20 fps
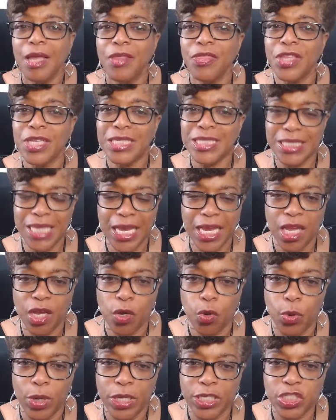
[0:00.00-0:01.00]
The
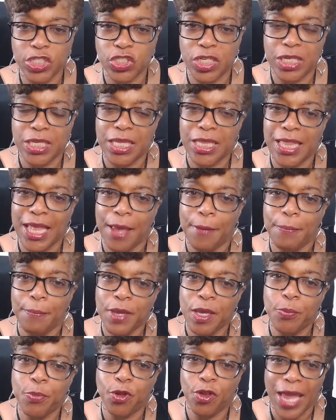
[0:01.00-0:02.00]
second question that
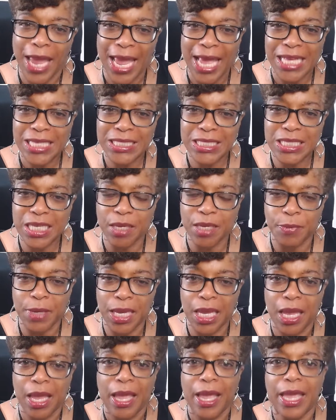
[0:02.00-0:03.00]
people are asking
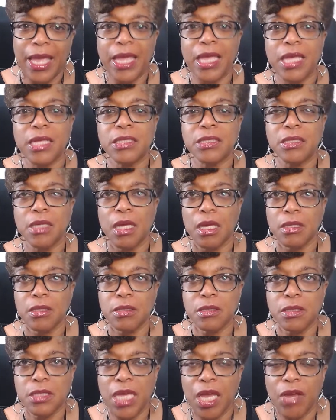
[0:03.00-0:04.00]
me is,
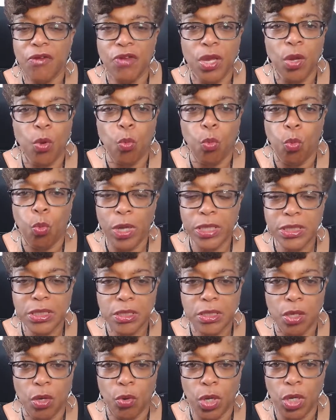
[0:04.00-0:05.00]
Terri,
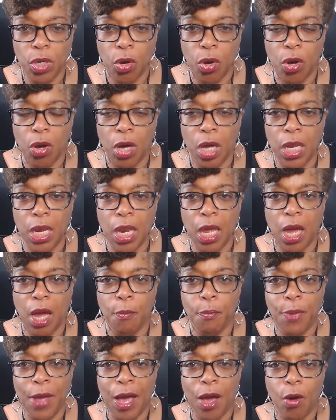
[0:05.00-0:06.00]
what's going on
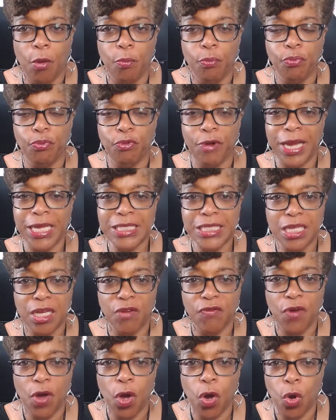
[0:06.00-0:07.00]
about pricing
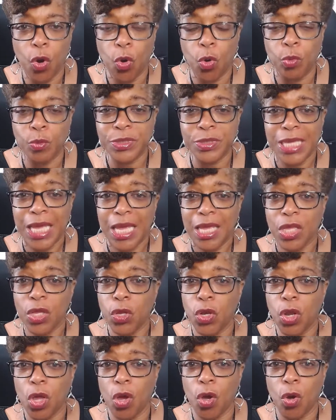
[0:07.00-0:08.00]
of homes?
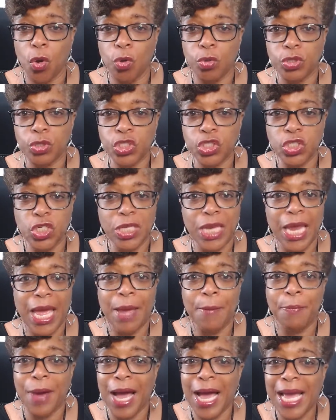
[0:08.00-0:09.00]
You know, should
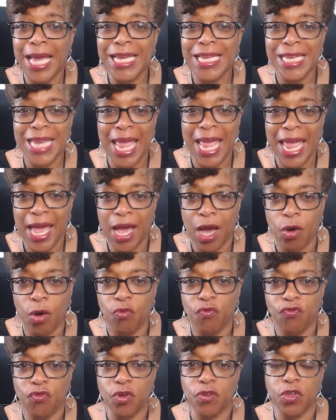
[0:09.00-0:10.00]
I buy
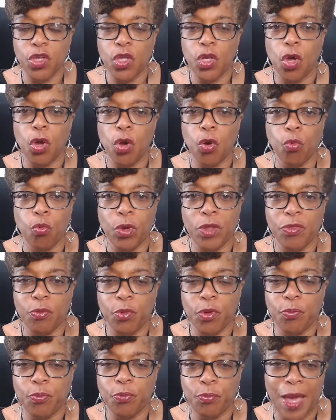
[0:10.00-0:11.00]
now for, you know, with
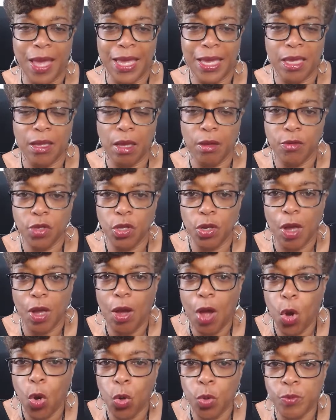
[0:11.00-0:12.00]
buying, you know,
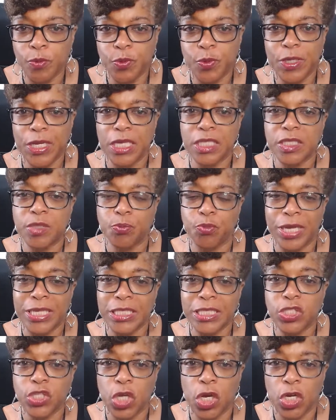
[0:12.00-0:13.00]
homes because
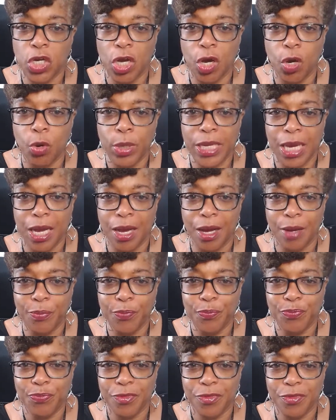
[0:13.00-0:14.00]
prices are going up?